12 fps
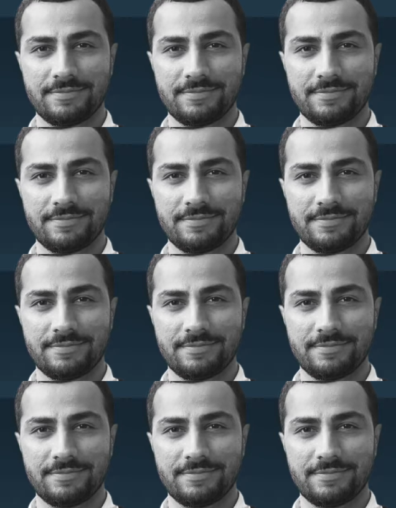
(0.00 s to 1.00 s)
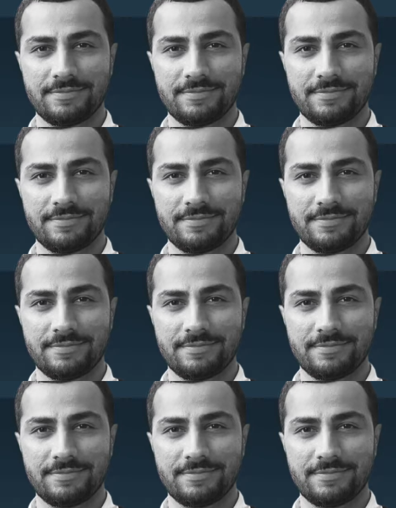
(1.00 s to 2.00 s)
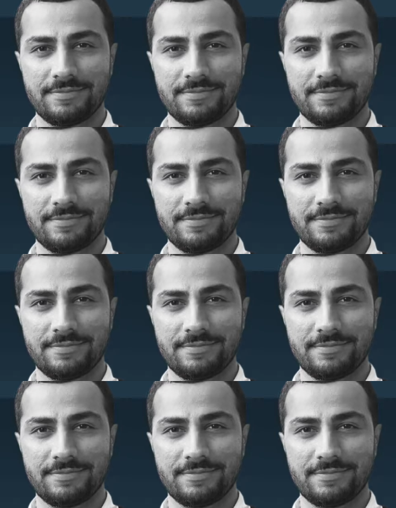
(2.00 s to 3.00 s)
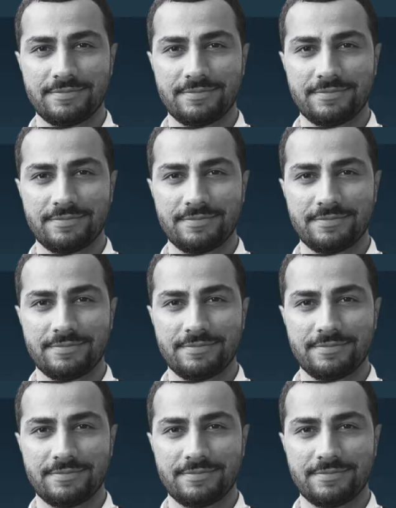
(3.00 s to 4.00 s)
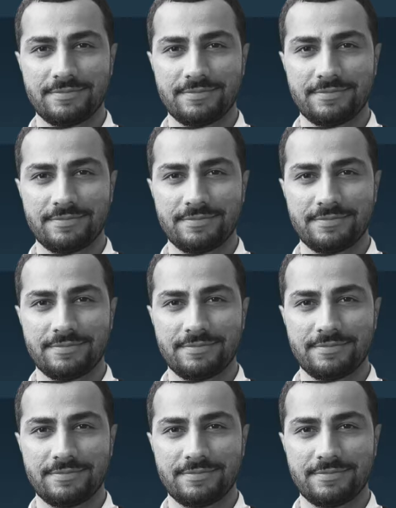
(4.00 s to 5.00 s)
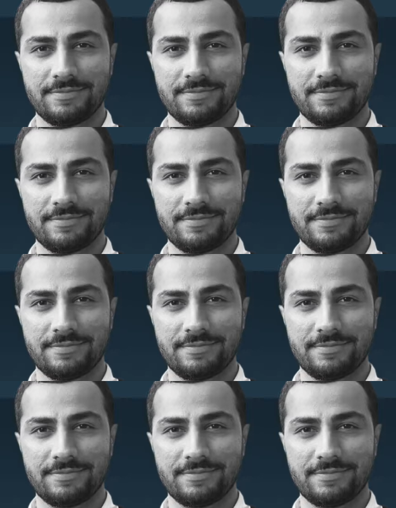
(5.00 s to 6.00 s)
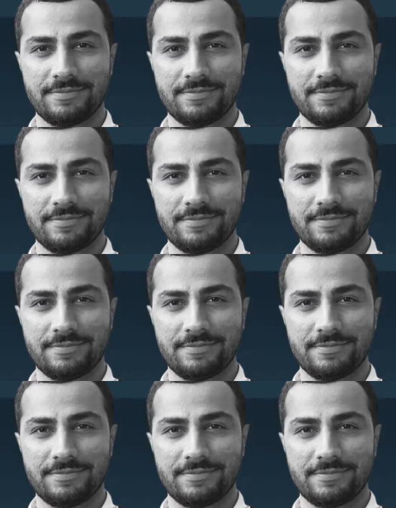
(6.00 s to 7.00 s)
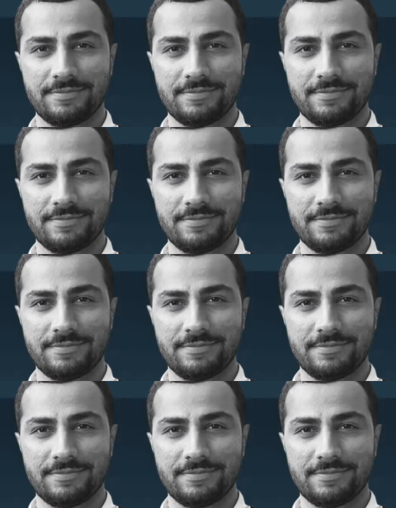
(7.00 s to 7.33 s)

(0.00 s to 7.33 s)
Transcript: The face doesn't move, so there is nothing to read.